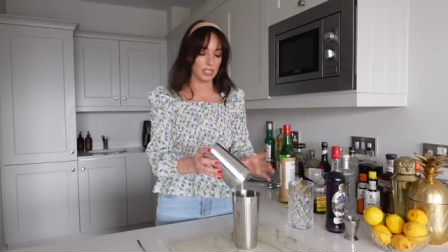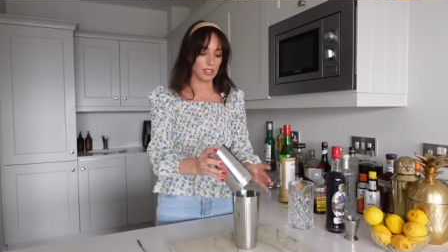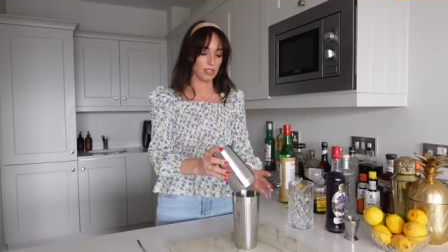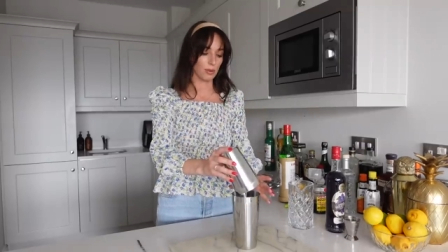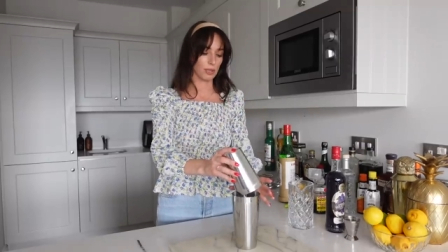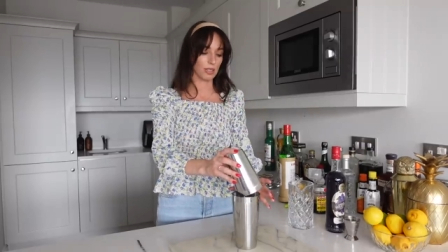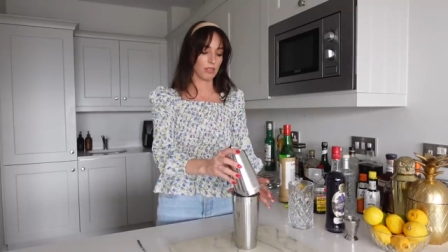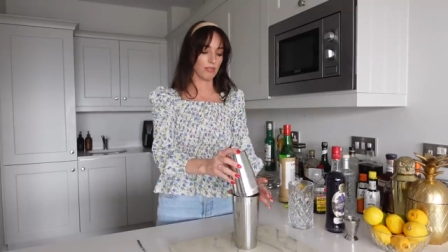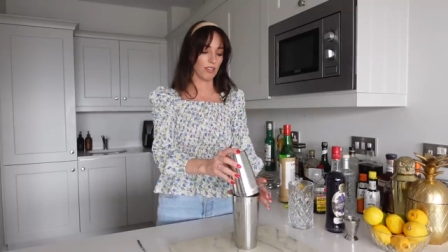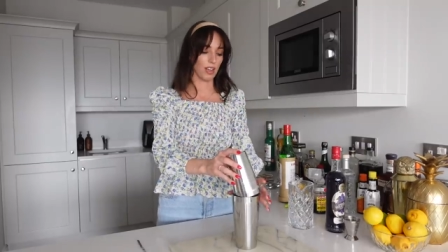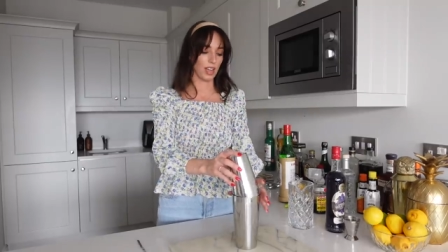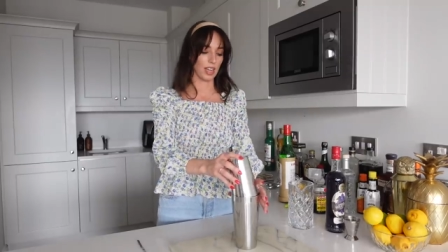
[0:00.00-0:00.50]
so
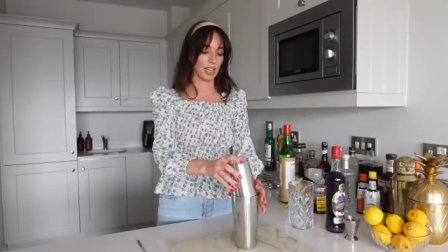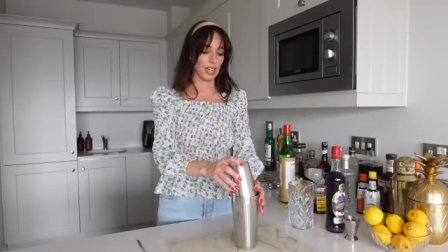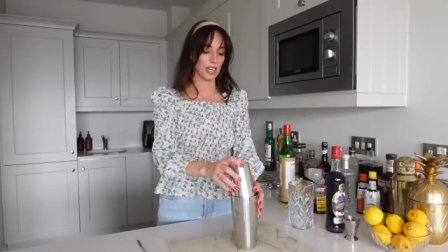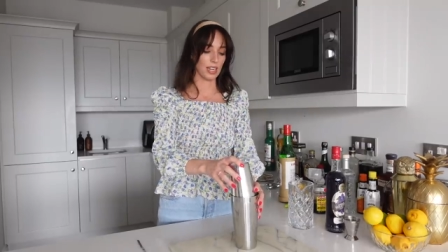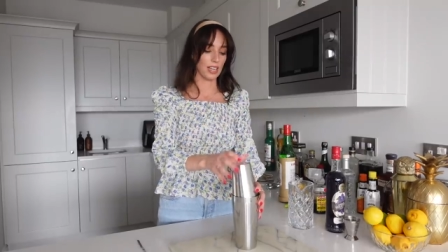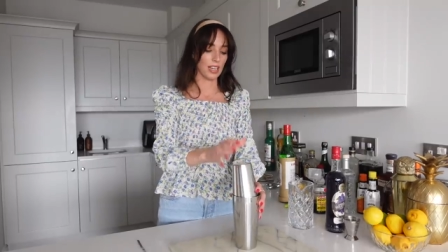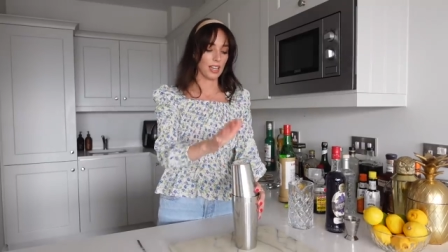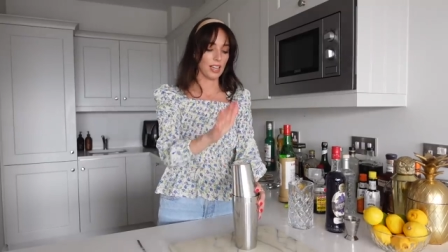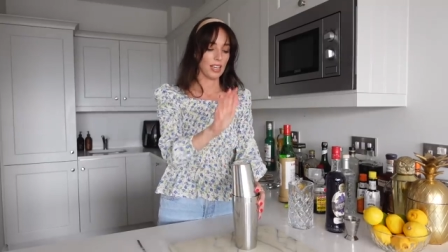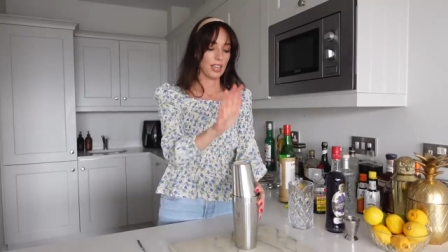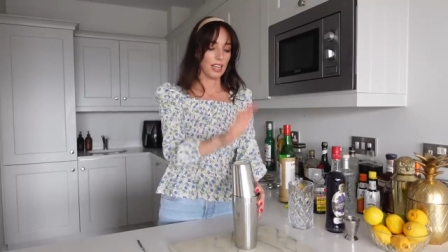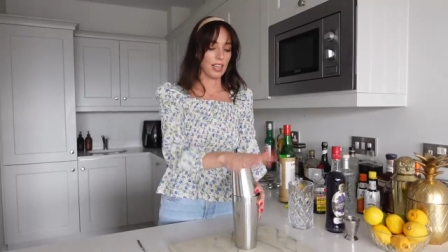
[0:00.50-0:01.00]
it's
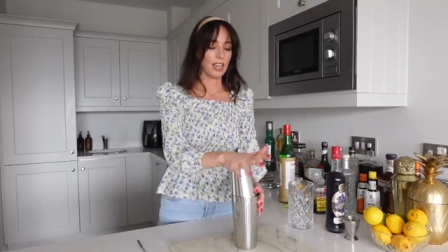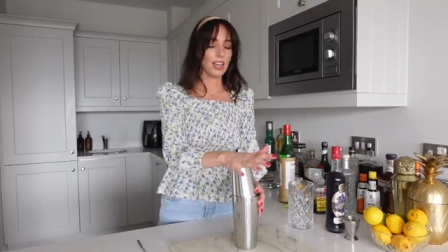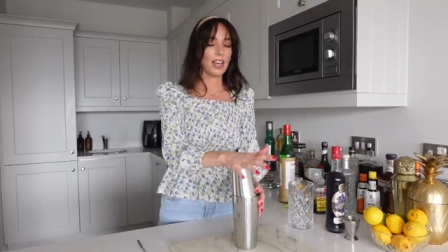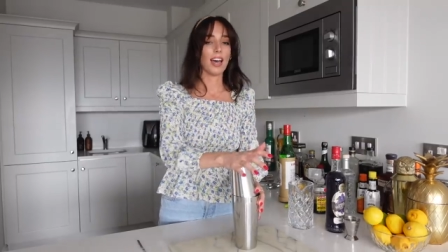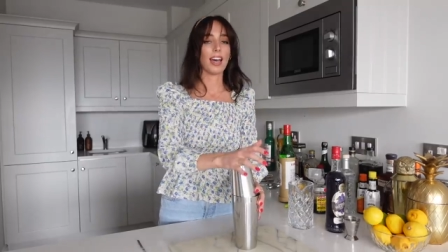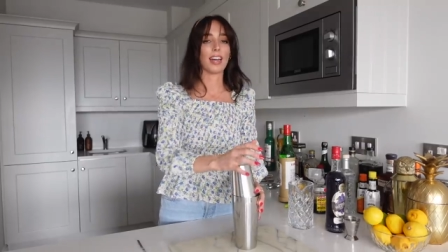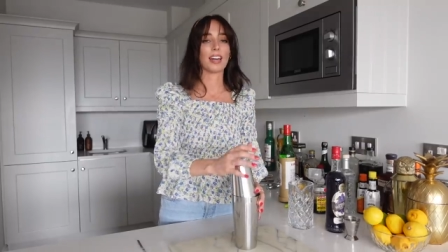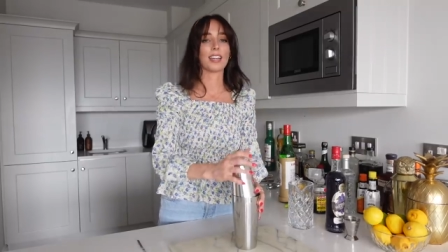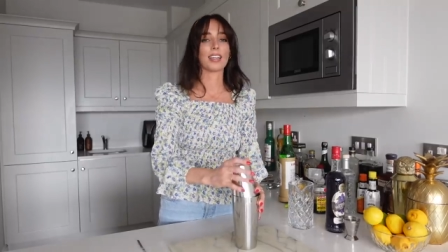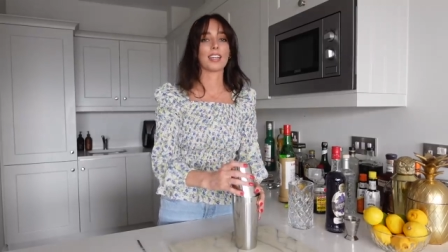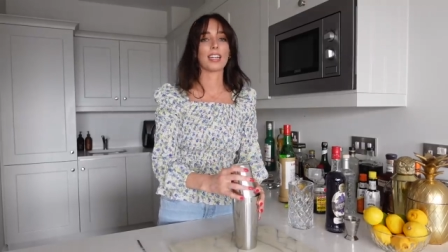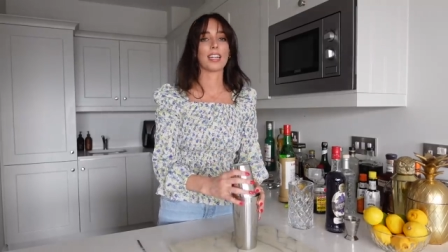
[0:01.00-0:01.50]
fine.
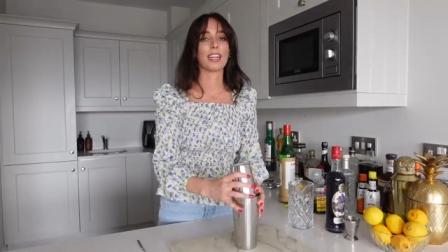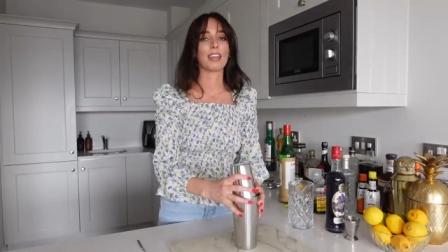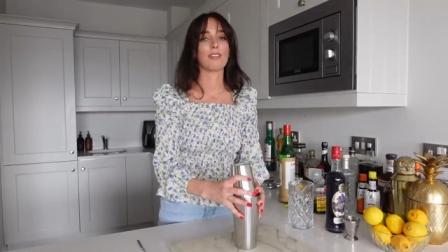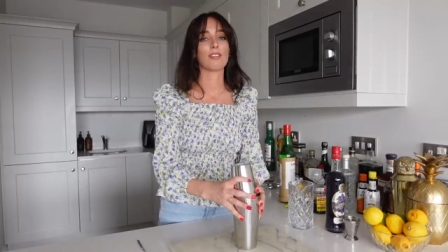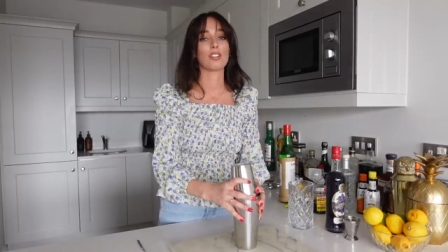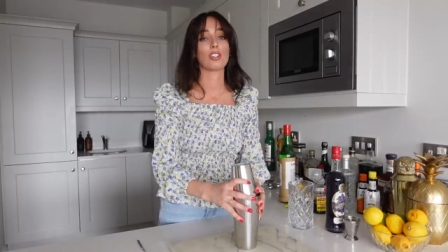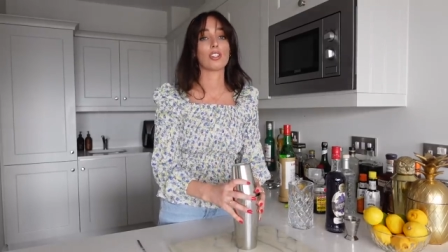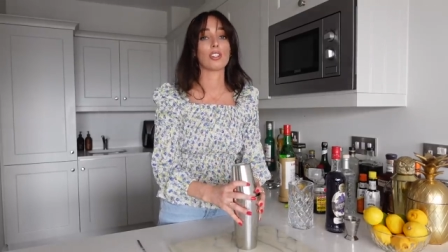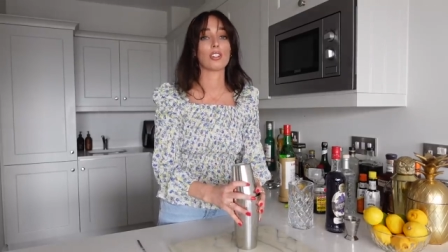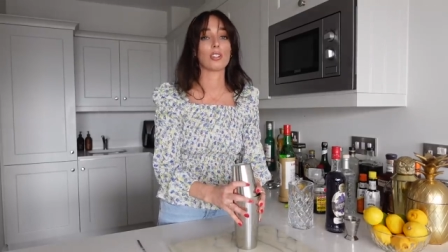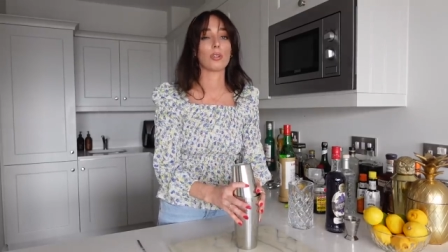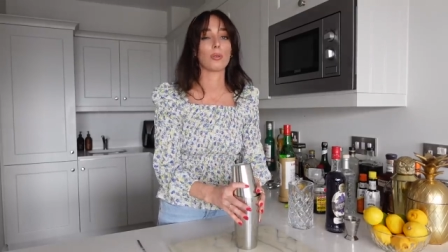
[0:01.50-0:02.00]
And I'm gonna give
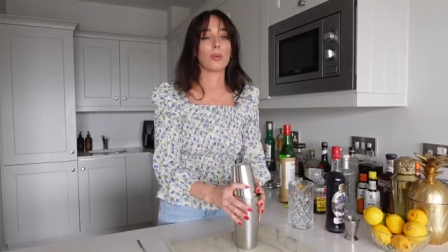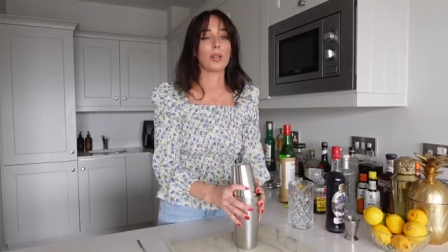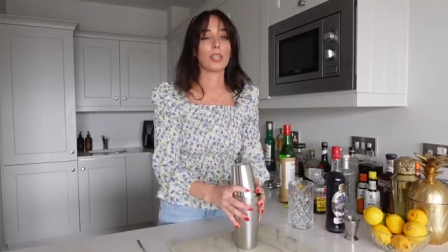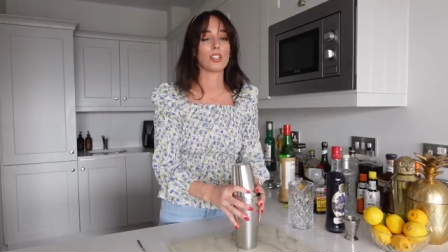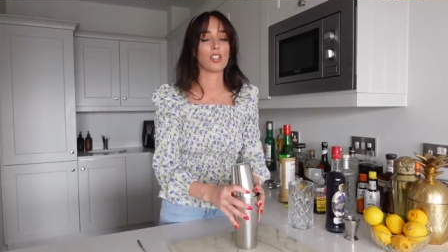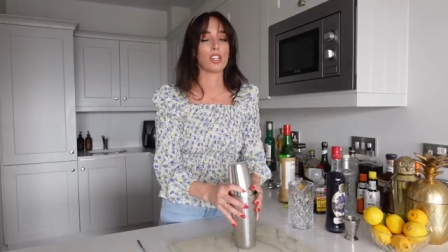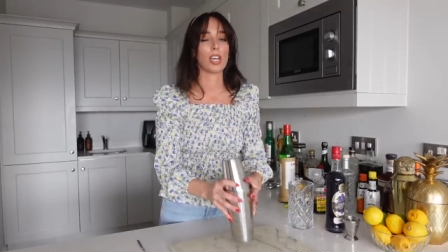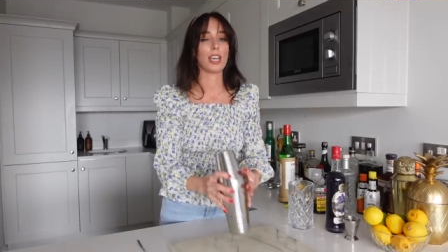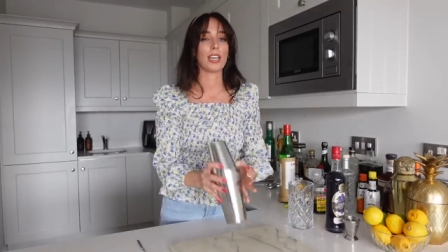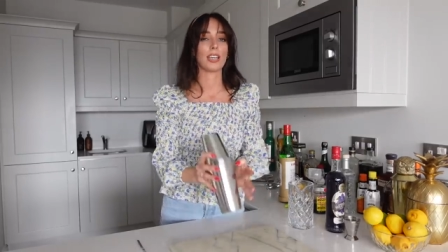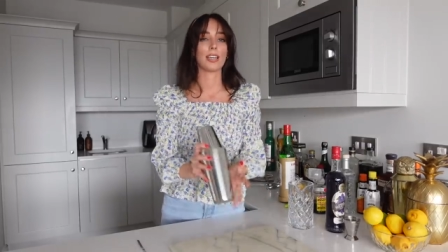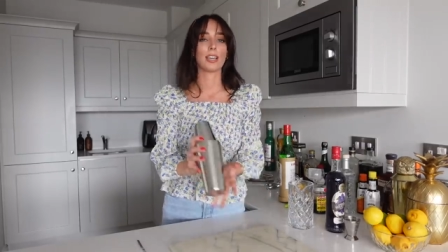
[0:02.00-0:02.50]
it just a quick
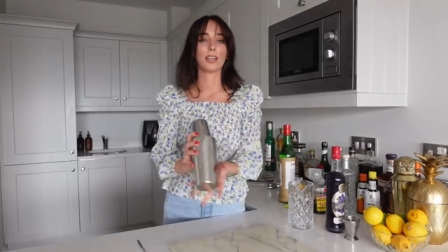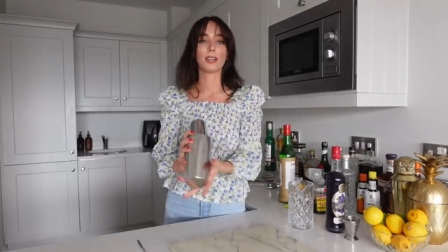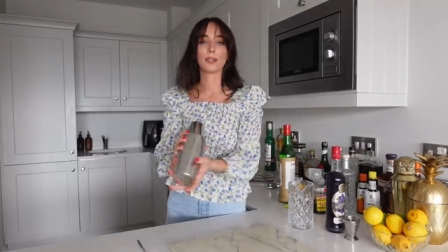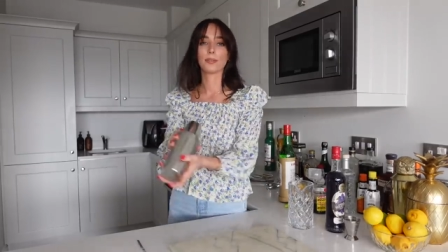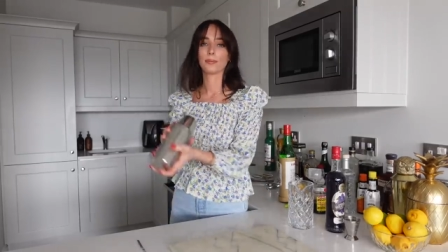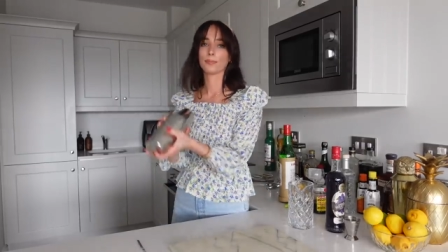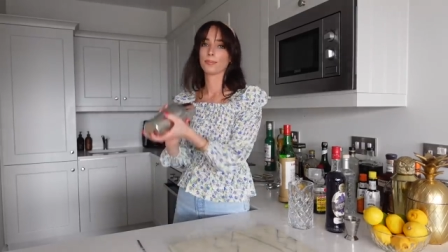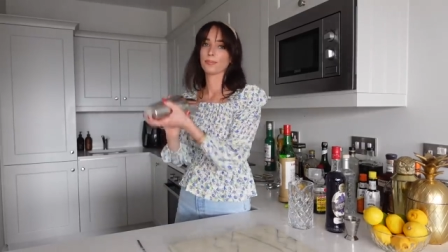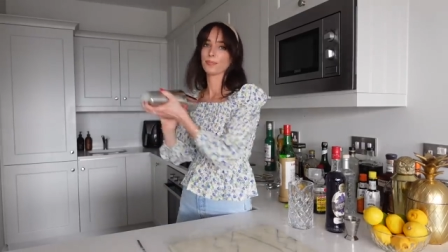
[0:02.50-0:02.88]
shake.